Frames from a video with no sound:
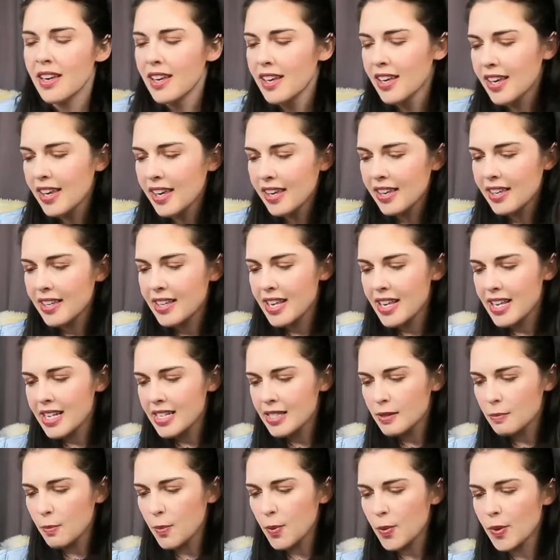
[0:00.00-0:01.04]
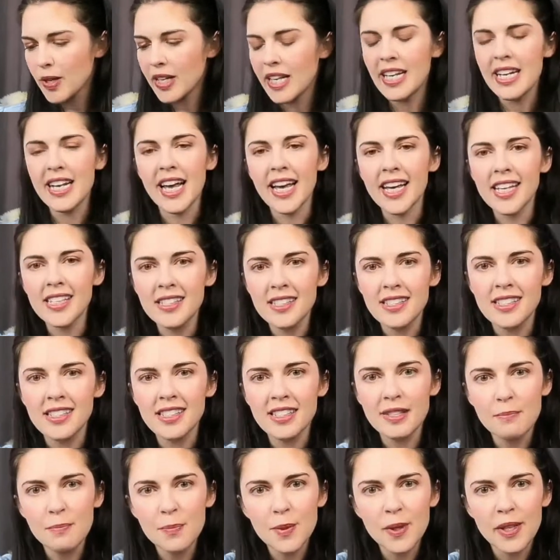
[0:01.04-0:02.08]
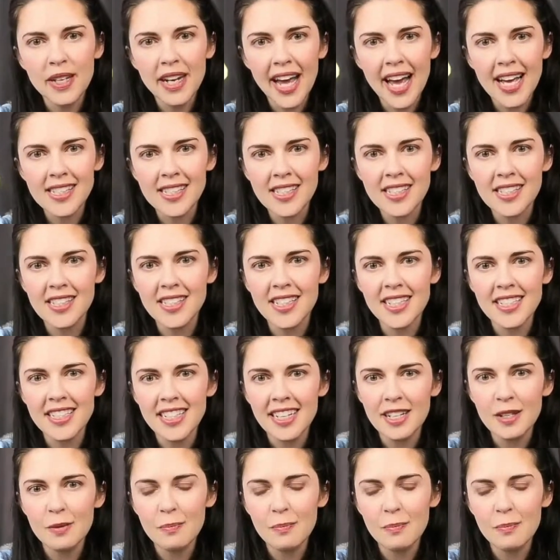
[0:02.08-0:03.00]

He is pretty nice and simple and has its detail,